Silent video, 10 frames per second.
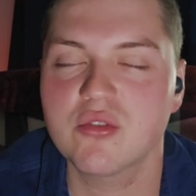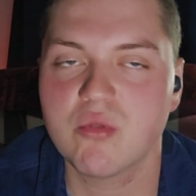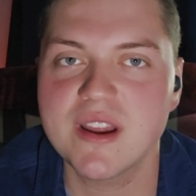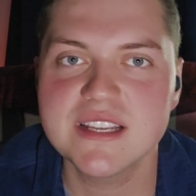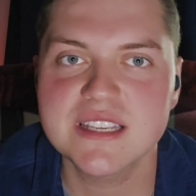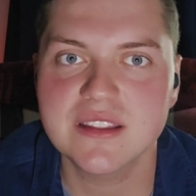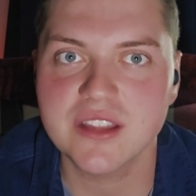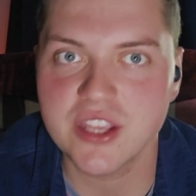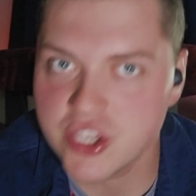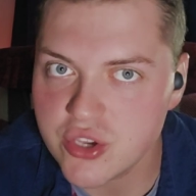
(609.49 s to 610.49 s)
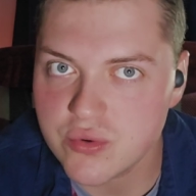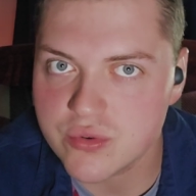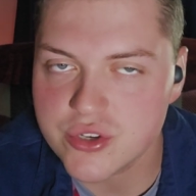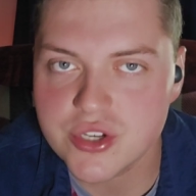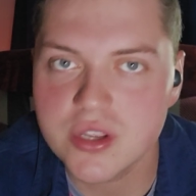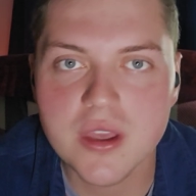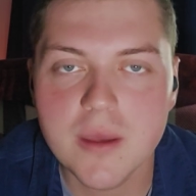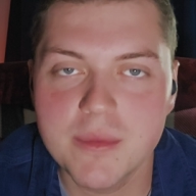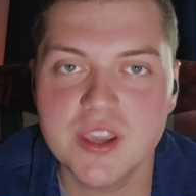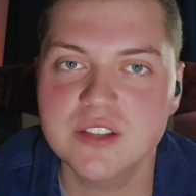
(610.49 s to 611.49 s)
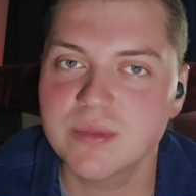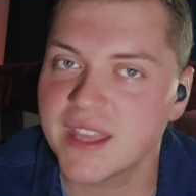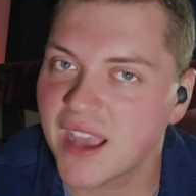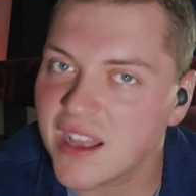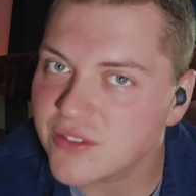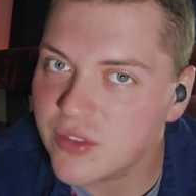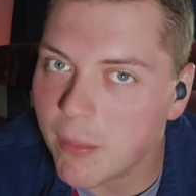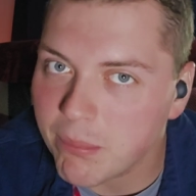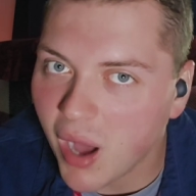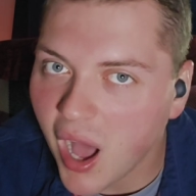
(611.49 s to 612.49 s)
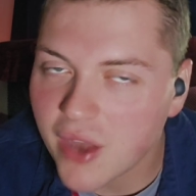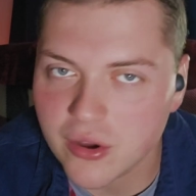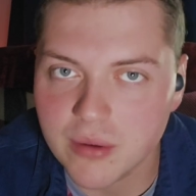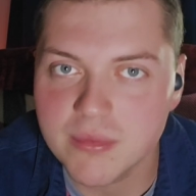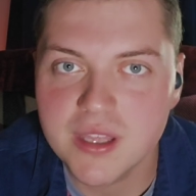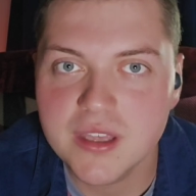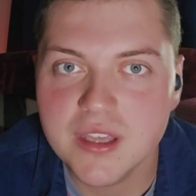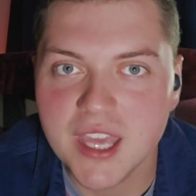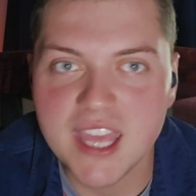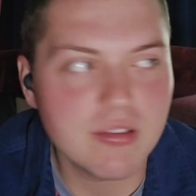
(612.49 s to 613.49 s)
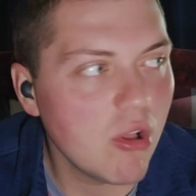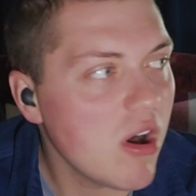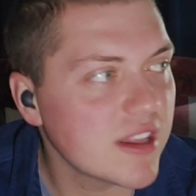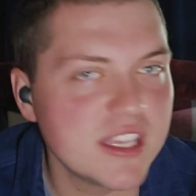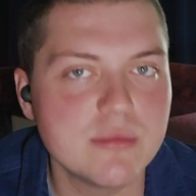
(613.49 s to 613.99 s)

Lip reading: crazily huge because when they got to the bottom, he looked.